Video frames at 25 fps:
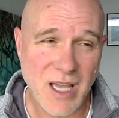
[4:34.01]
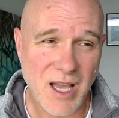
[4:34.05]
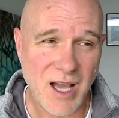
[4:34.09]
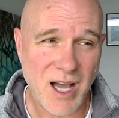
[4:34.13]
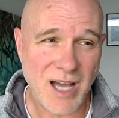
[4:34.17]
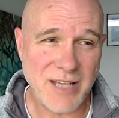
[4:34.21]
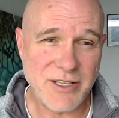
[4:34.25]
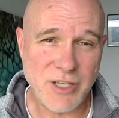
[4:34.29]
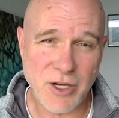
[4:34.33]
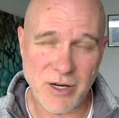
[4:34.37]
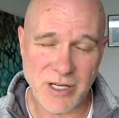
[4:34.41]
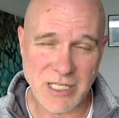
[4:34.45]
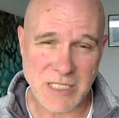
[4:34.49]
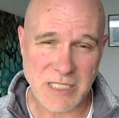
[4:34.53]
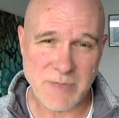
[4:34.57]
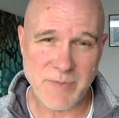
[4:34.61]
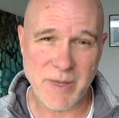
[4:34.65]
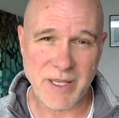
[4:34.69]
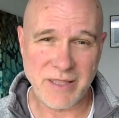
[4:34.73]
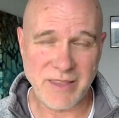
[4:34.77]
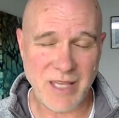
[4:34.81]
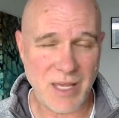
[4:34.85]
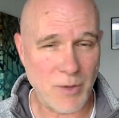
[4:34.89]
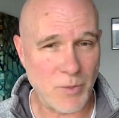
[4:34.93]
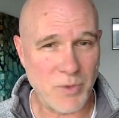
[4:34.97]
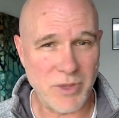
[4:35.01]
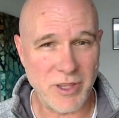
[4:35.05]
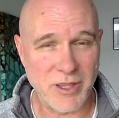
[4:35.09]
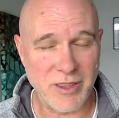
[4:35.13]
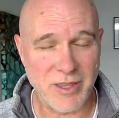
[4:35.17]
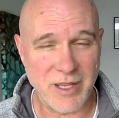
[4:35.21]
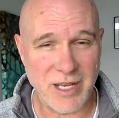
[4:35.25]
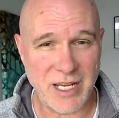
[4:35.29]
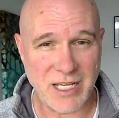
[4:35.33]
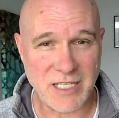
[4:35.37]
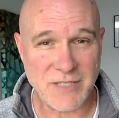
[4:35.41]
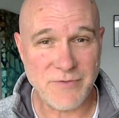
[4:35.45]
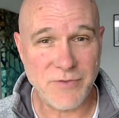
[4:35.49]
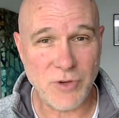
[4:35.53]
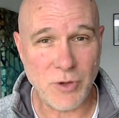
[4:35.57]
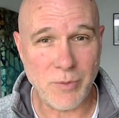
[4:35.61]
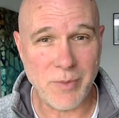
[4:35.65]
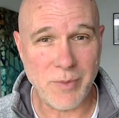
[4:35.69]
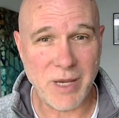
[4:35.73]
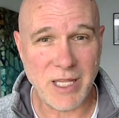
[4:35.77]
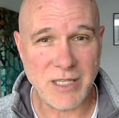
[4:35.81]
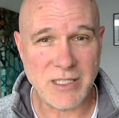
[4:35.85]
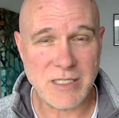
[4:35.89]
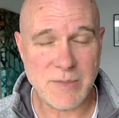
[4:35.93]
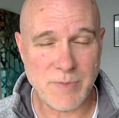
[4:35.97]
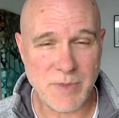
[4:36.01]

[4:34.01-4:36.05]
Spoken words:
I don't expect that within the next few months,